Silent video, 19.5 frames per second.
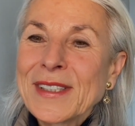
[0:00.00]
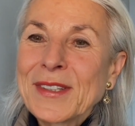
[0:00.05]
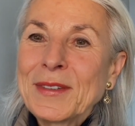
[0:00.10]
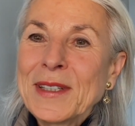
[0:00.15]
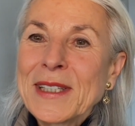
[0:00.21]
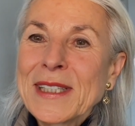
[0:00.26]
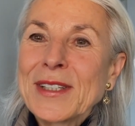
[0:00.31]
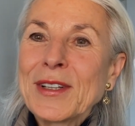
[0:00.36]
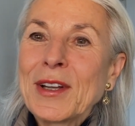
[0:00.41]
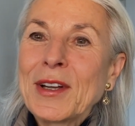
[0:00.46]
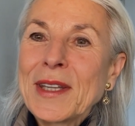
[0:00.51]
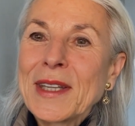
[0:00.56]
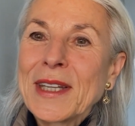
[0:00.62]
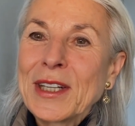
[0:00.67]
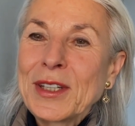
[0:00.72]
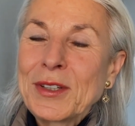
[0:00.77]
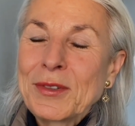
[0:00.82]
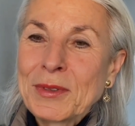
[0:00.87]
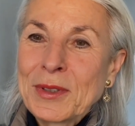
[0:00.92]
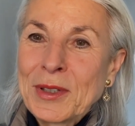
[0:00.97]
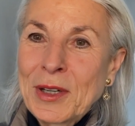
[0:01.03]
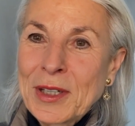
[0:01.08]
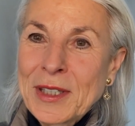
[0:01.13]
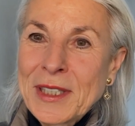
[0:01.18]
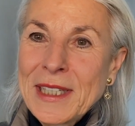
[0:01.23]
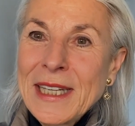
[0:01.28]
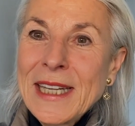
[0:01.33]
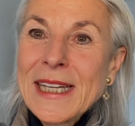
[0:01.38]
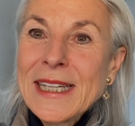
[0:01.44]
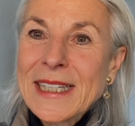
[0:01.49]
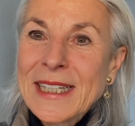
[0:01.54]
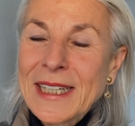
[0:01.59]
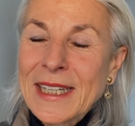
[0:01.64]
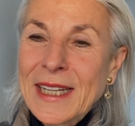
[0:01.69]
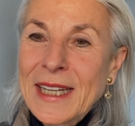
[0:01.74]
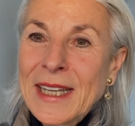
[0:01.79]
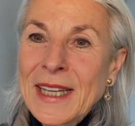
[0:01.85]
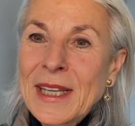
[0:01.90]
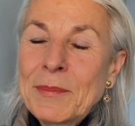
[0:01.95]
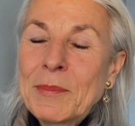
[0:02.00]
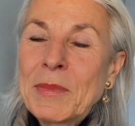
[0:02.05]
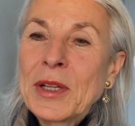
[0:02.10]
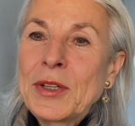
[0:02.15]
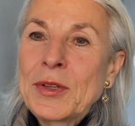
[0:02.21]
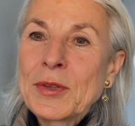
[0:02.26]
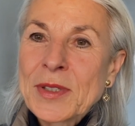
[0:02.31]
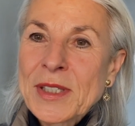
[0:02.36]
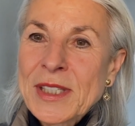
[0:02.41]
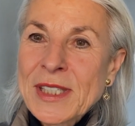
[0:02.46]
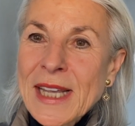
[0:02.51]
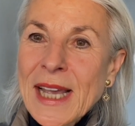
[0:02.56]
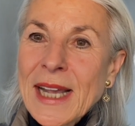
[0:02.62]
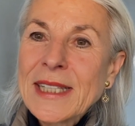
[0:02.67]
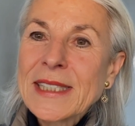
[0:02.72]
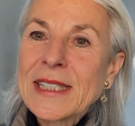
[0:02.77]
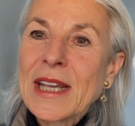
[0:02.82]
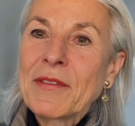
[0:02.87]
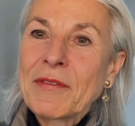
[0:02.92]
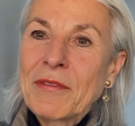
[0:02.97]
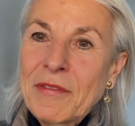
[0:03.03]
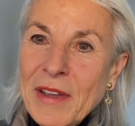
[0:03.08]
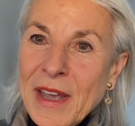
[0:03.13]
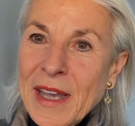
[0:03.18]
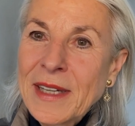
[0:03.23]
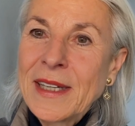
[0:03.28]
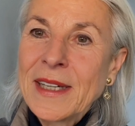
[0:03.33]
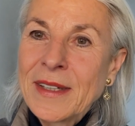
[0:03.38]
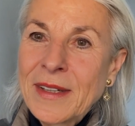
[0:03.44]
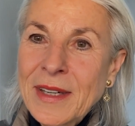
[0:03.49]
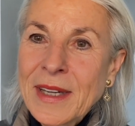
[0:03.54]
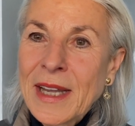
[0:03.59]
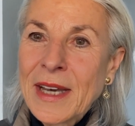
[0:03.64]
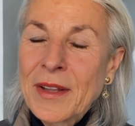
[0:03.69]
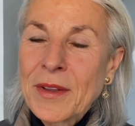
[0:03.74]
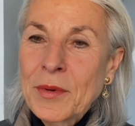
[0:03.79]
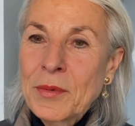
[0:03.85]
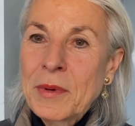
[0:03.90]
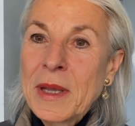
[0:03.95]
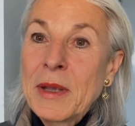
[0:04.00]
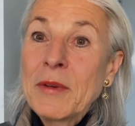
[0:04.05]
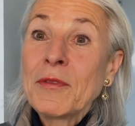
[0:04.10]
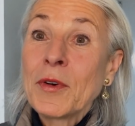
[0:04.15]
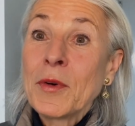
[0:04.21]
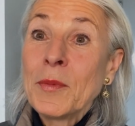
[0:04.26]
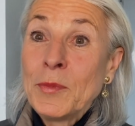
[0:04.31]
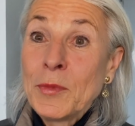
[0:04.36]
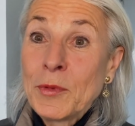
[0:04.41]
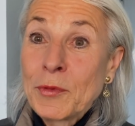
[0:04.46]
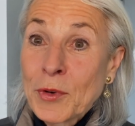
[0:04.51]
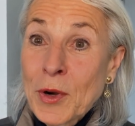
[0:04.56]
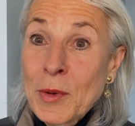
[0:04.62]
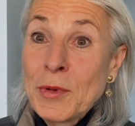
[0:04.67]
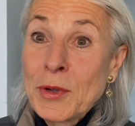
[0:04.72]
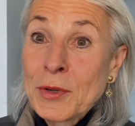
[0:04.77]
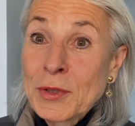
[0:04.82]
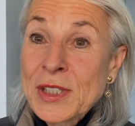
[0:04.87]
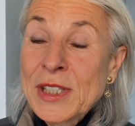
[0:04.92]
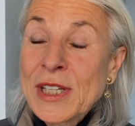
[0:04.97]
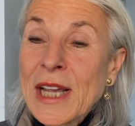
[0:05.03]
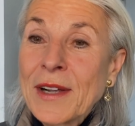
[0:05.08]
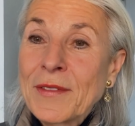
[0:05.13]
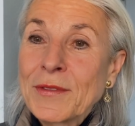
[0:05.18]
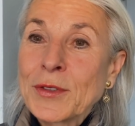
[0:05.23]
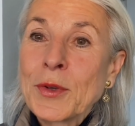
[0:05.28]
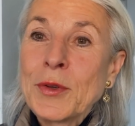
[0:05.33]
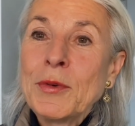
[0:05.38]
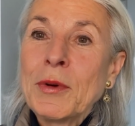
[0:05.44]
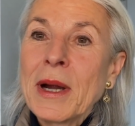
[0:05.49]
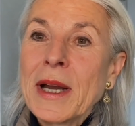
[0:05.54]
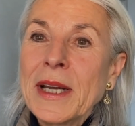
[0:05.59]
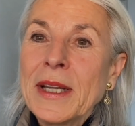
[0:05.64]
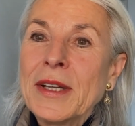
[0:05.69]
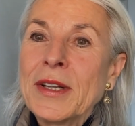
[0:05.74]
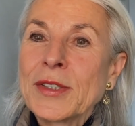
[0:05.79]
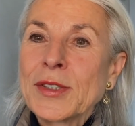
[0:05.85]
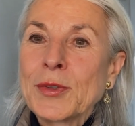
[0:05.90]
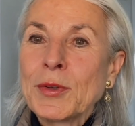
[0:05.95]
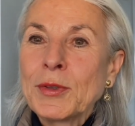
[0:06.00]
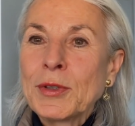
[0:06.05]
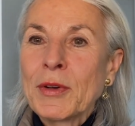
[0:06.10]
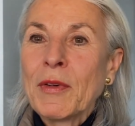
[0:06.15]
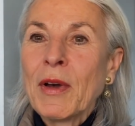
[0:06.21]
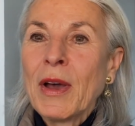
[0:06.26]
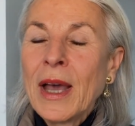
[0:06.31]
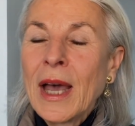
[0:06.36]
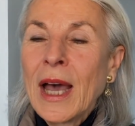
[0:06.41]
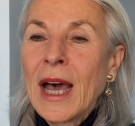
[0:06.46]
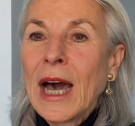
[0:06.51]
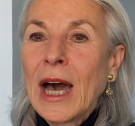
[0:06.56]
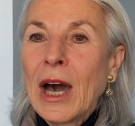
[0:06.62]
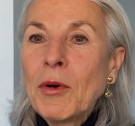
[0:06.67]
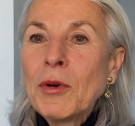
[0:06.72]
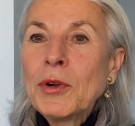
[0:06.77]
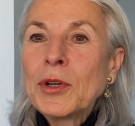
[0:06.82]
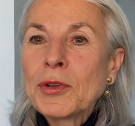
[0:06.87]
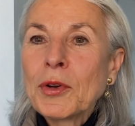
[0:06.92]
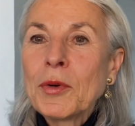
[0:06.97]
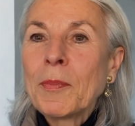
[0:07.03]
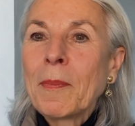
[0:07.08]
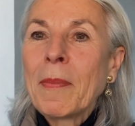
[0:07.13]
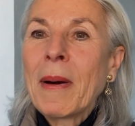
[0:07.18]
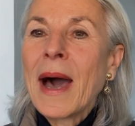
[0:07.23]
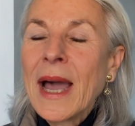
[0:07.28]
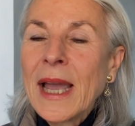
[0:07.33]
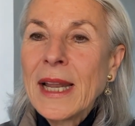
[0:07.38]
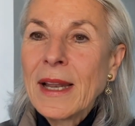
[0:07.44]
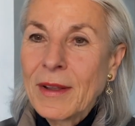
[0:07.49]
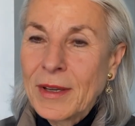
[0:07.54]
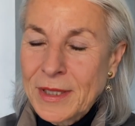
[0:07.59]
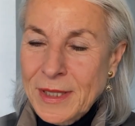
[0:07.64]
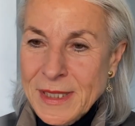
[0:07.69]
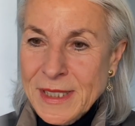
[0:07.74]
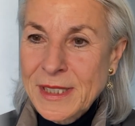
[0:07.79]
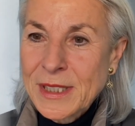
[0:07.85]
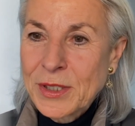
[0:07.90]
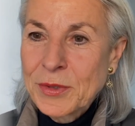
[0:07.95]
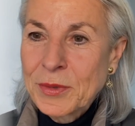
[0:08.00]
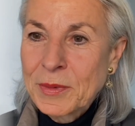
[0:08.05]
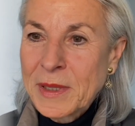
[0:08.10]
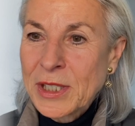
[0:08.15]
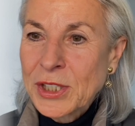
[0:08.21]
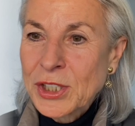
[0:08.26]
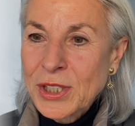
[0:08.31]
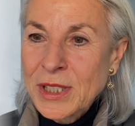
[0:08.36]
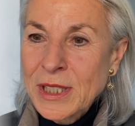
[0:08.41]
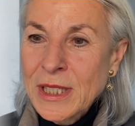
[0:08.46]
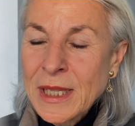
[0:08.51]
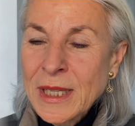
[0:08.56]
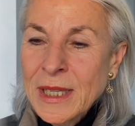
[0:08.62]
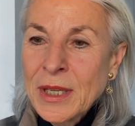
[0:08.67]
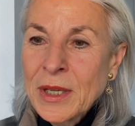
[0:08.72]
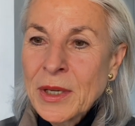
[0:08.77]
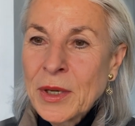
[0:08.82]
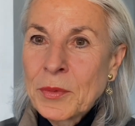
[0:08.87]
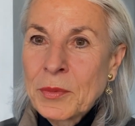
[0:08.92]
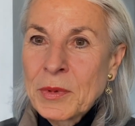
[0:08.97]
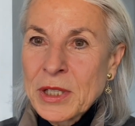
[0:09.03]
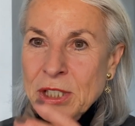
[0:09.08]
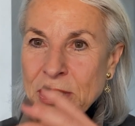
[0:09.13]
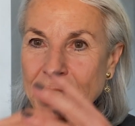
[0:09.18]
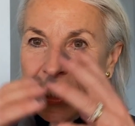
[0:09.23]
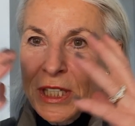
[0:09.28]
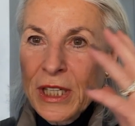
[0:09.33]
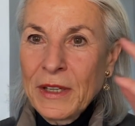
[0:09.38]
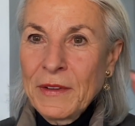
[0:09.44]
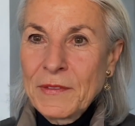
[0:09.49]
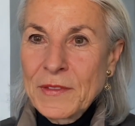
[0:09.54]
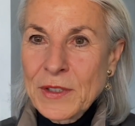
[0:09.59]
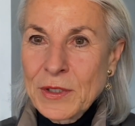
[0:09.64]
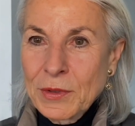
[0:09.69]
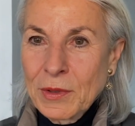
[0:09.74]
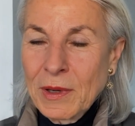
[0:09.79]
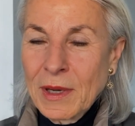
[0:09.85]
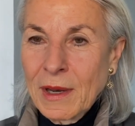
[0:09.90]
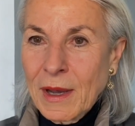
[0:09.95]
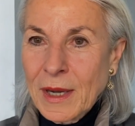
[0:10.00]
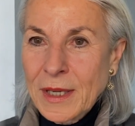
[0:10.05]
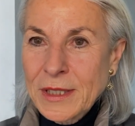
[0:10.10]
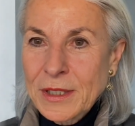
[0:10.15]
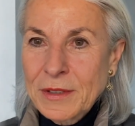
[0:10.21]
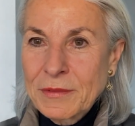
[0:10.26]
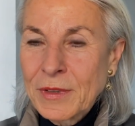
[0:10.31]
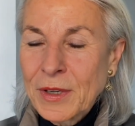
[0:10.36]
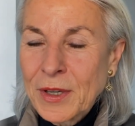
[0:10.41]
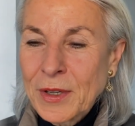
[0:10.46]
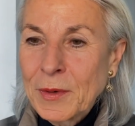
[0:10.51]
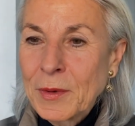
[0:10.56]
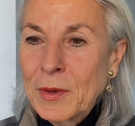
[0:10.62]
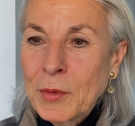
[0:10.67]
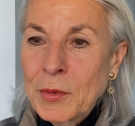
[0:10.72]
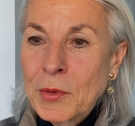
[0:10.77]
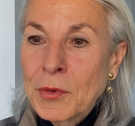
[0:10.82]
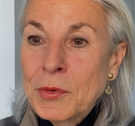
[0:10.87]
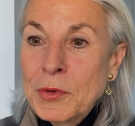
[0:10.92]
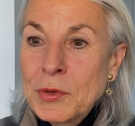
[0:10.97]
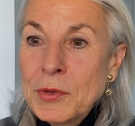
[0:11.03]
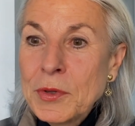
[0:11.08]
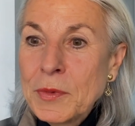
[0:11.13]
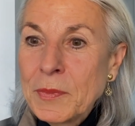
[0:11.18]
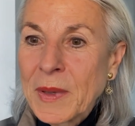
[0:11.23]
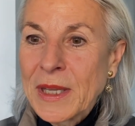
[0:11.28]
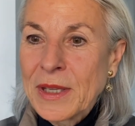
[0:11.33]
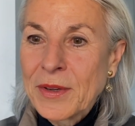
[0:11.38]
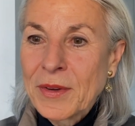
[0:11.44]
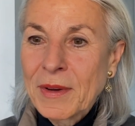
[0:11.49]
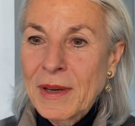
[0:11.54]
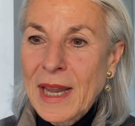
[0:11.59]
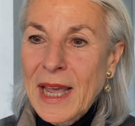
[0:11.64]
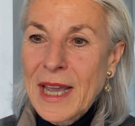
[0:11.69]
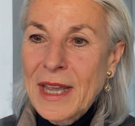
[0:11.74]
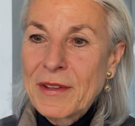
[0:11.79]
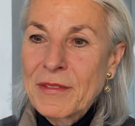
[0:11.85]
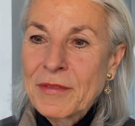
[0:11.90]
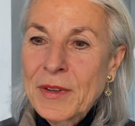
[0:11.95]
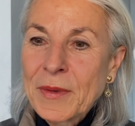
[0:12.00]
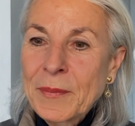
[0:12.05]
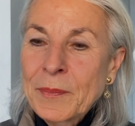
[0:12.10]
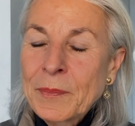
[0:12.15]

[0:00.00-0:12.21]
So it's not that you're not eating, but your cells are fed in another way from yourself. So you are in a sort of autopilot situation, which gives you a lot of room in your life.